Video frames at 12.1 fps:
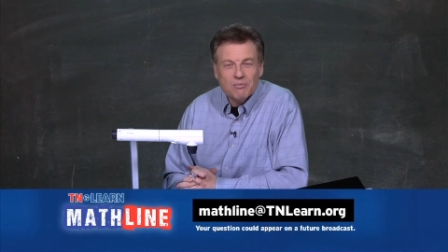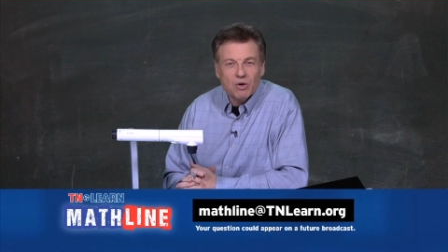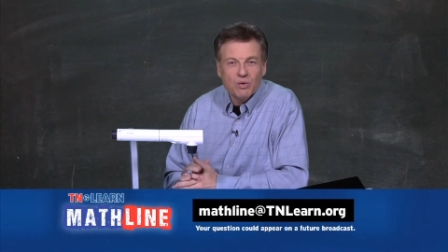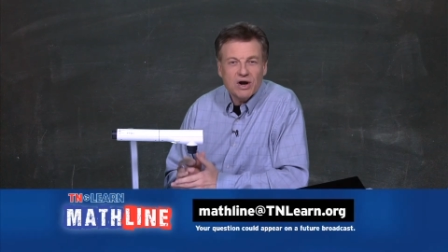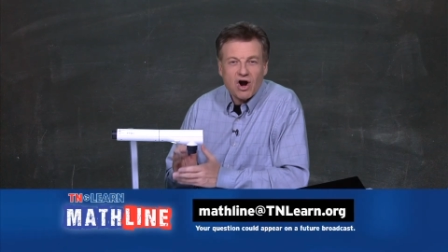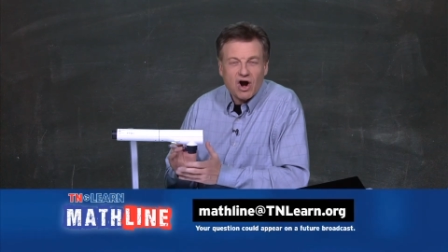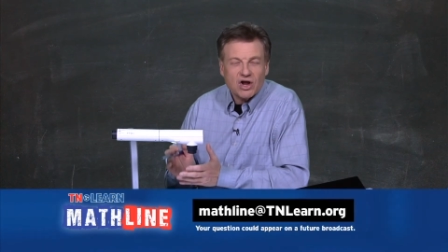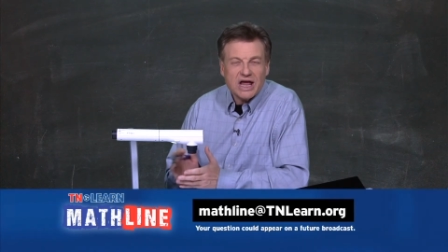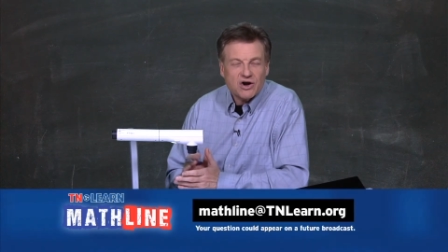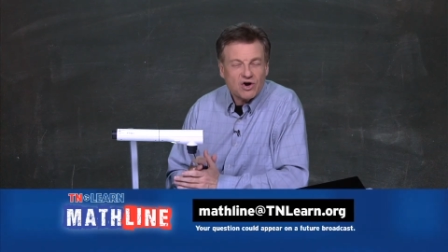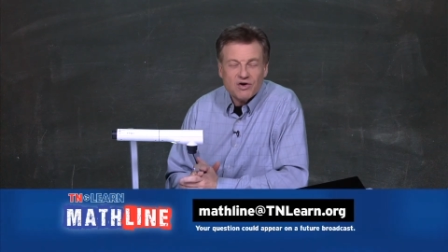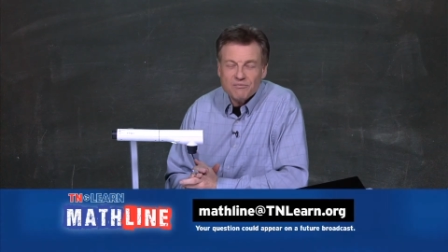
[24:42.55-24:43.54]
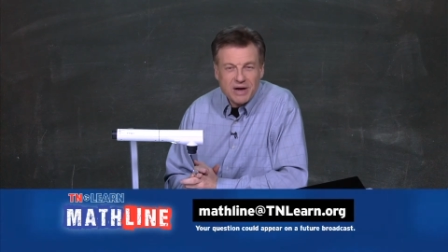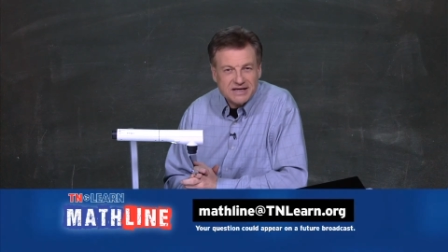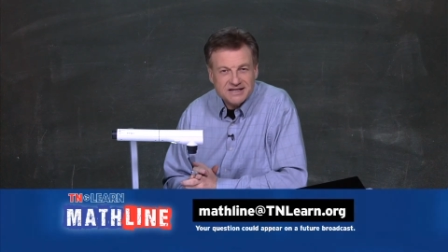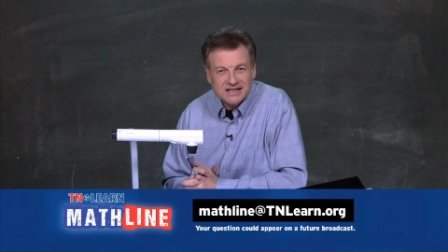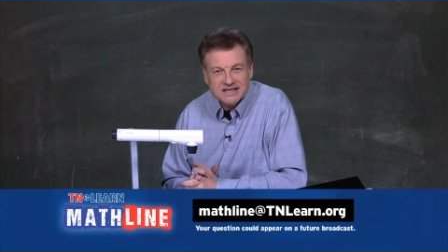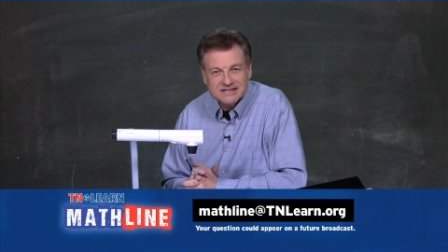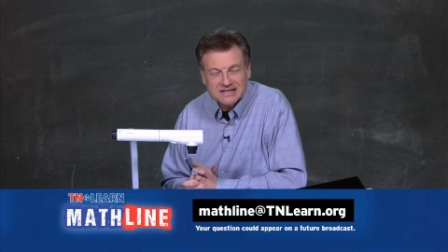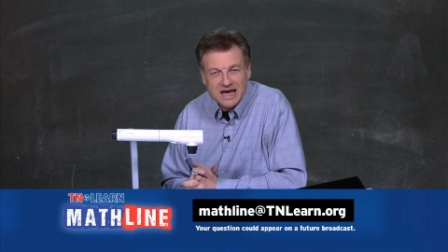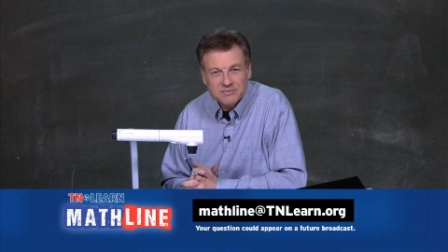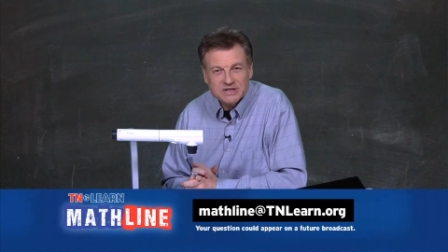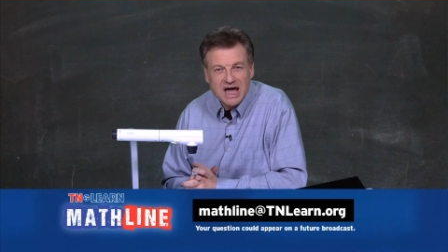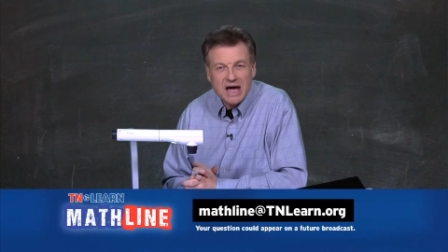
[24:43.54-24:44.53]
But we are here basically the
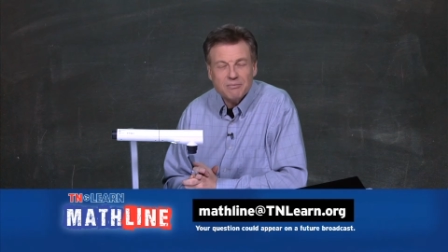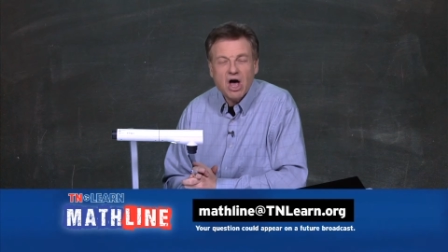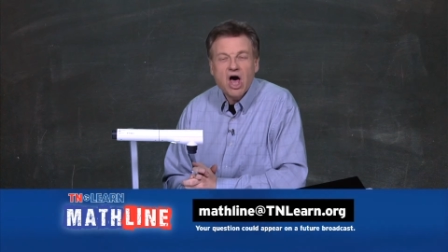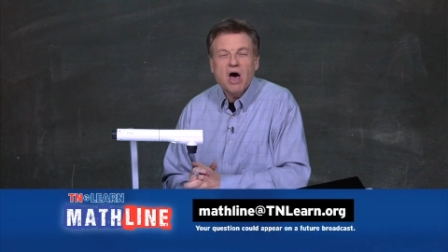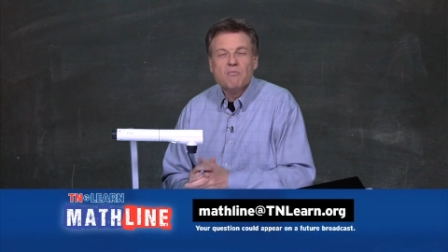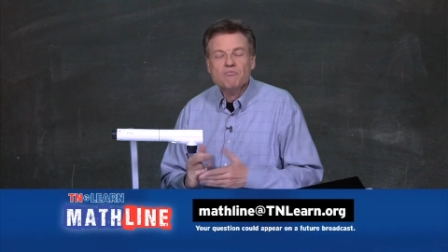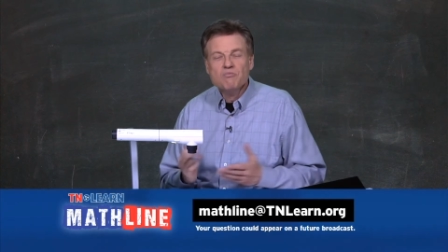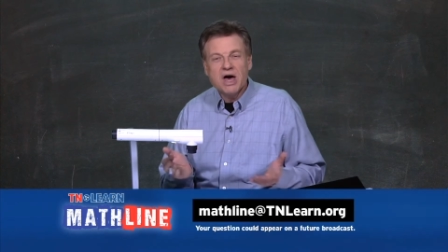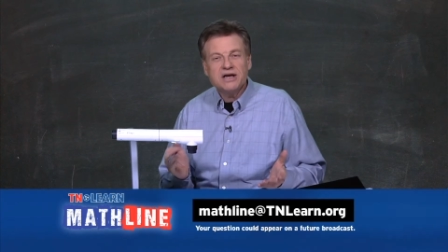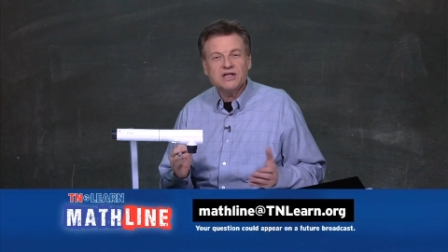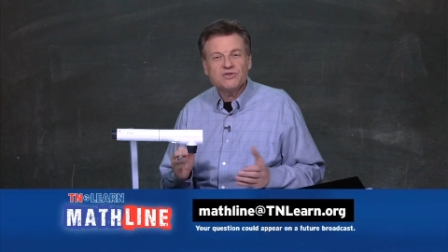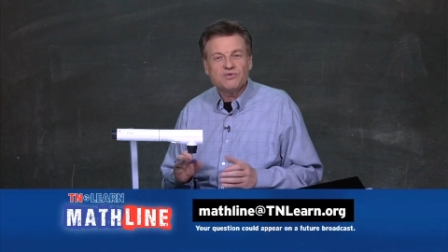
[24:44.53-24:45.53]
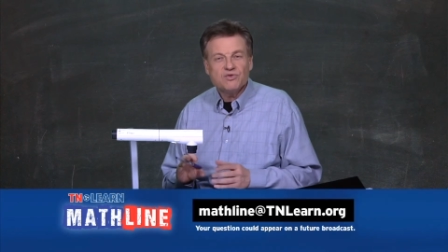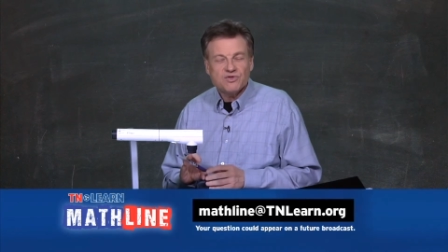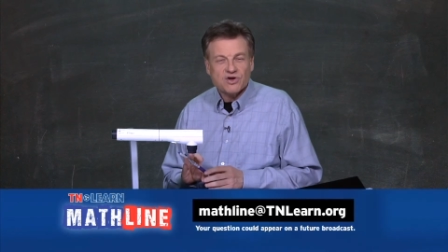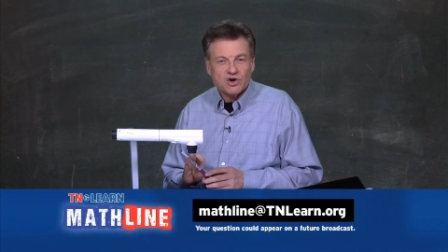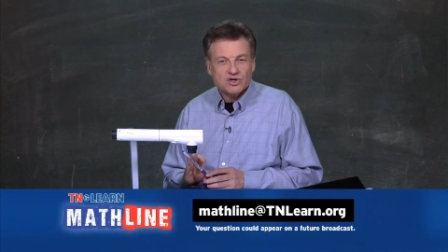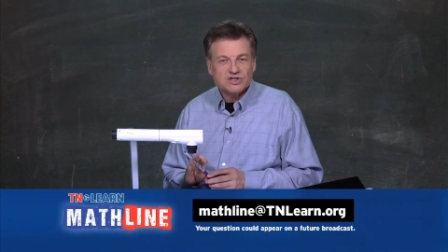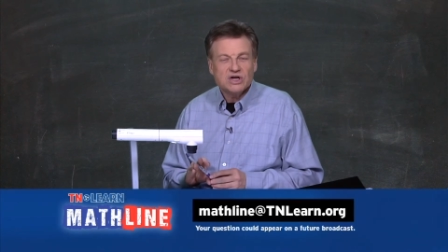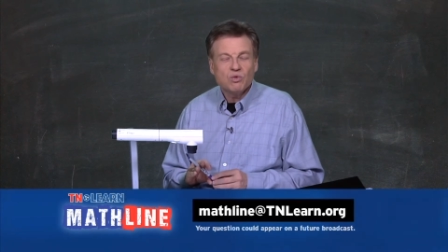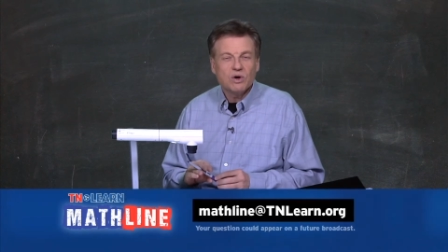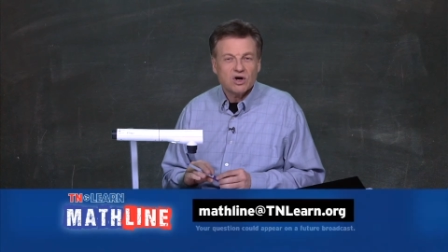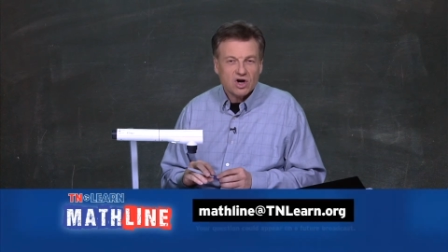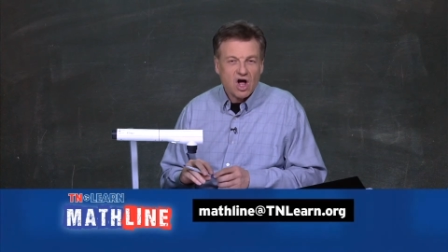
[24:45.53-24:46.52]
same time, Monday through Thursday.
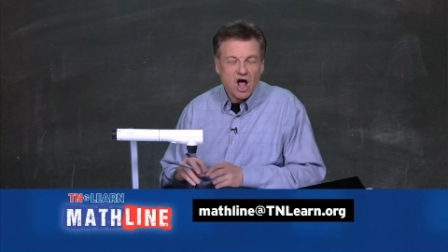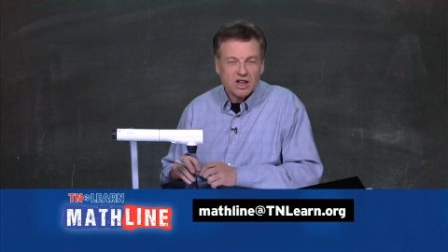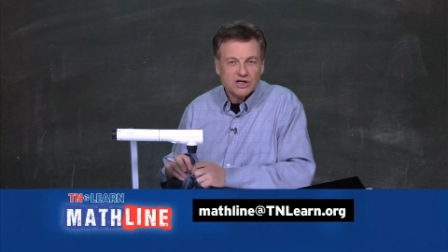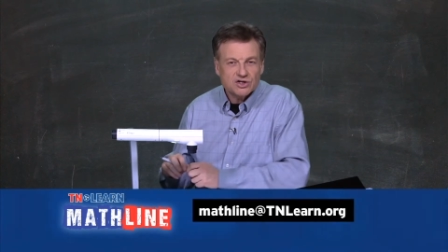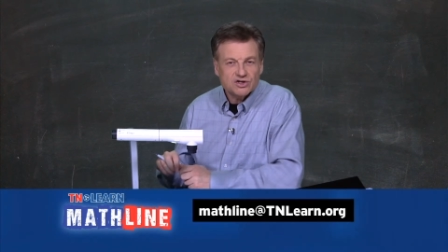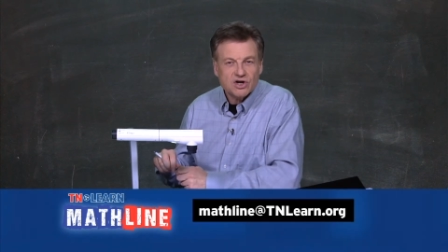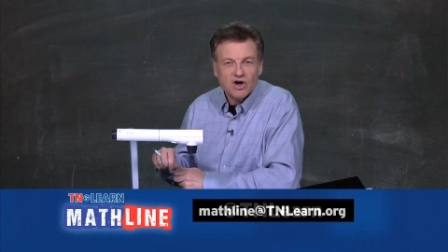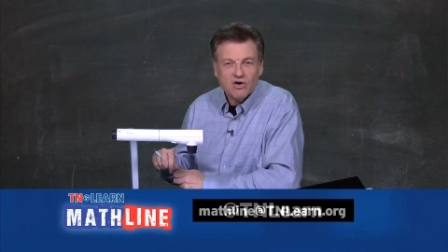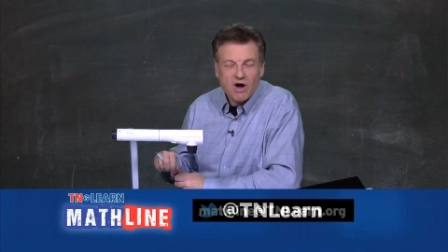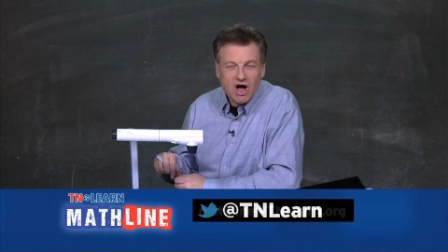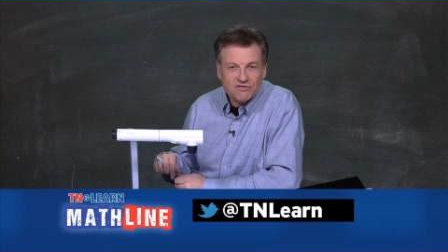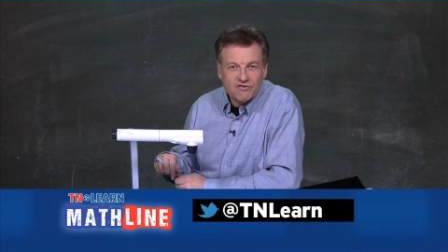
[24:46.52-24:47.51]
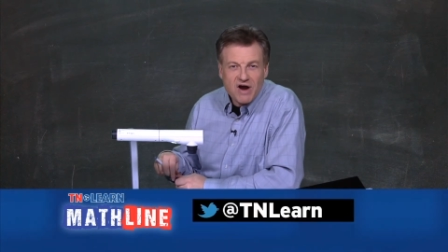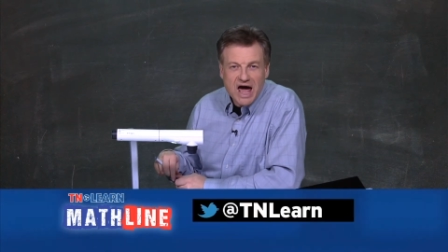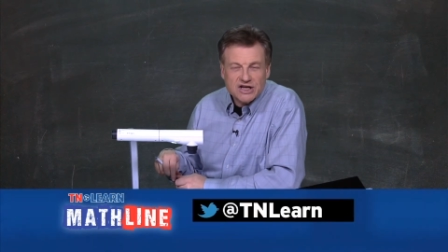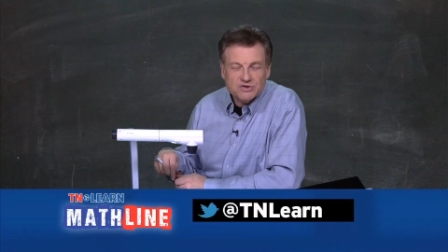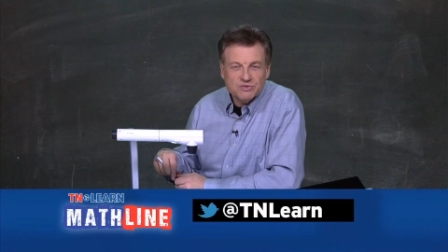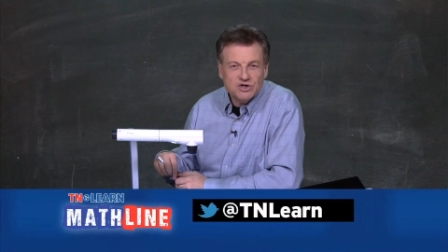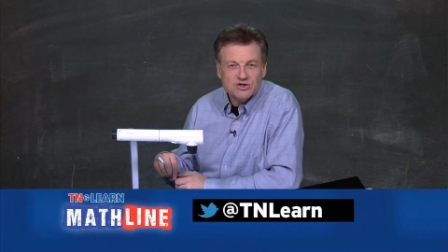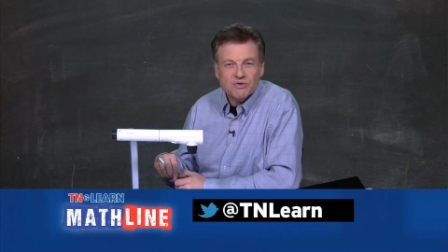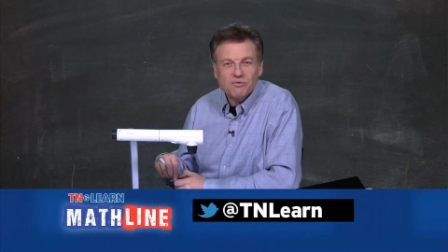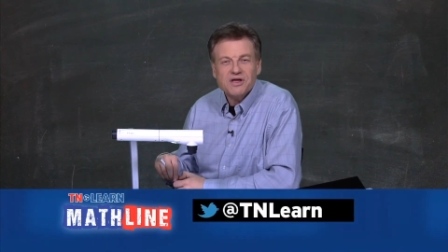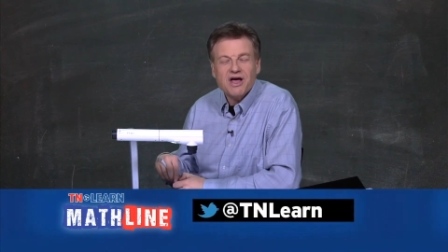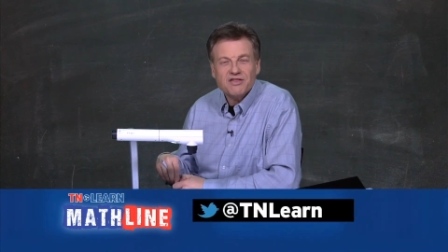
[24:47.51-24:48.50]
We are call-in show. On Fridays, we
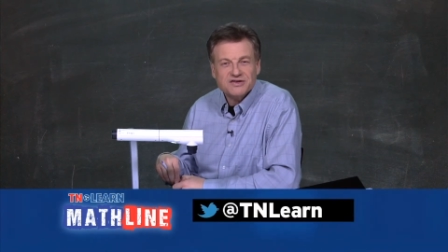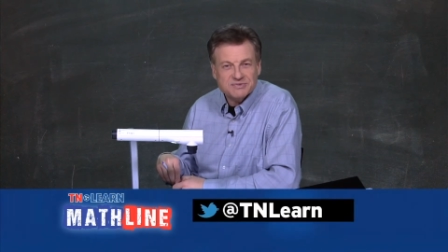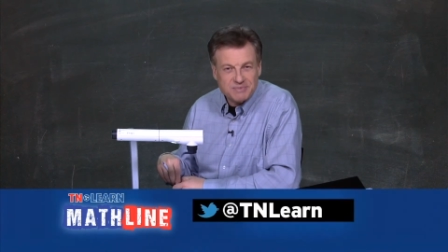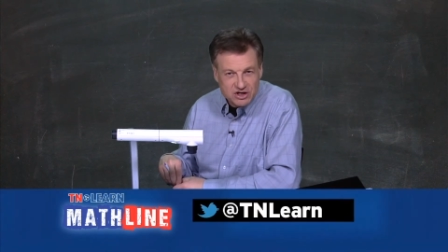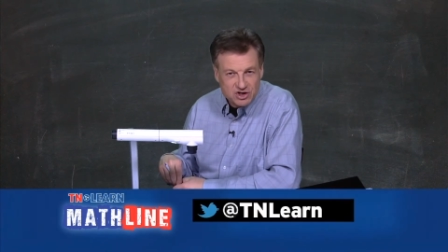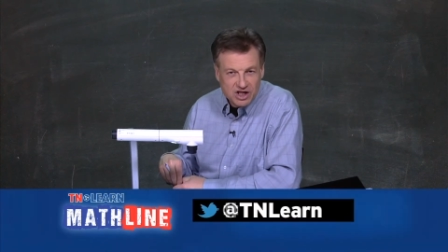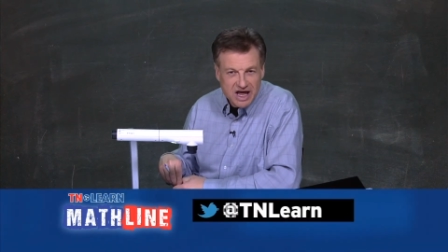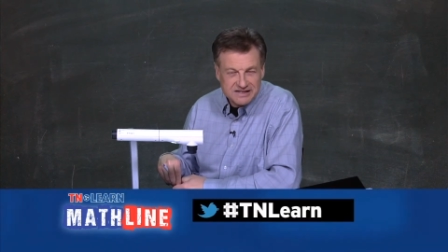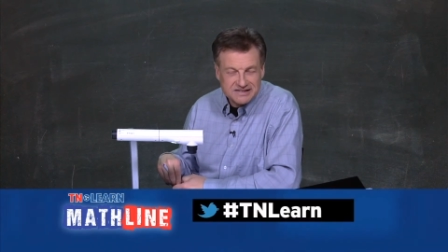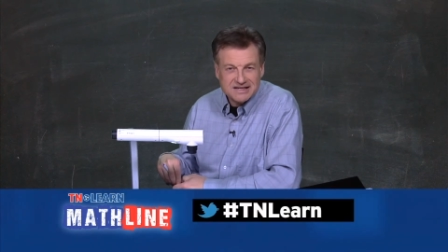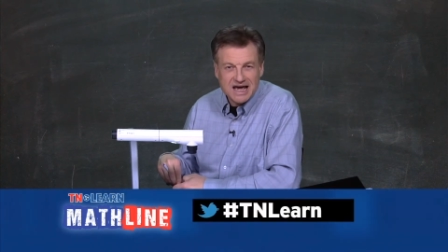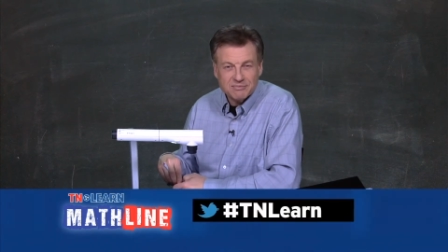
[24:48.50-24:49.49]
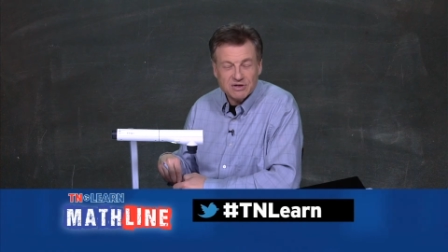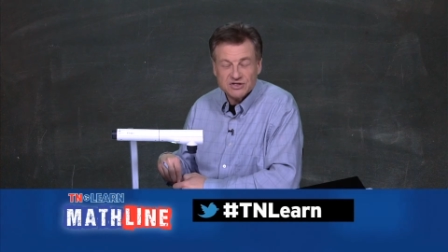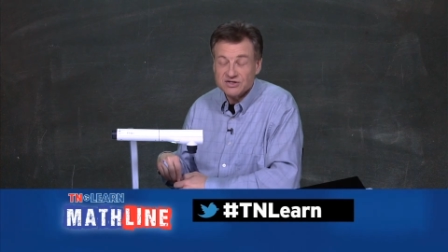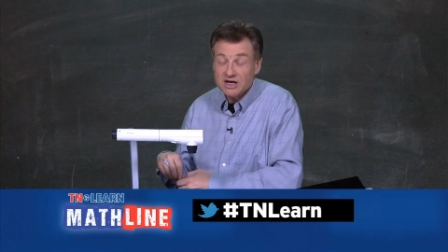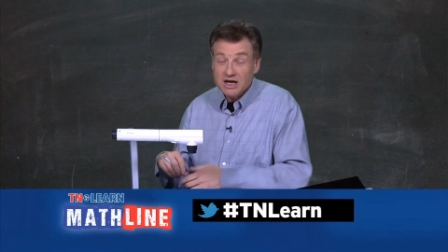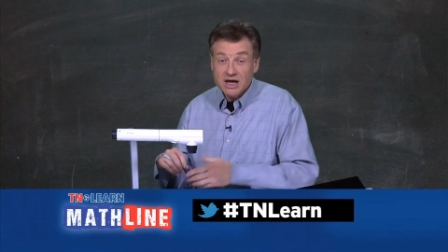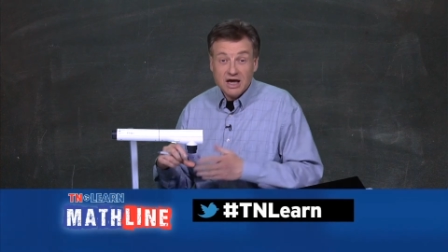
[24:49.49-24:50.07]
usually have what we call the specialized segments.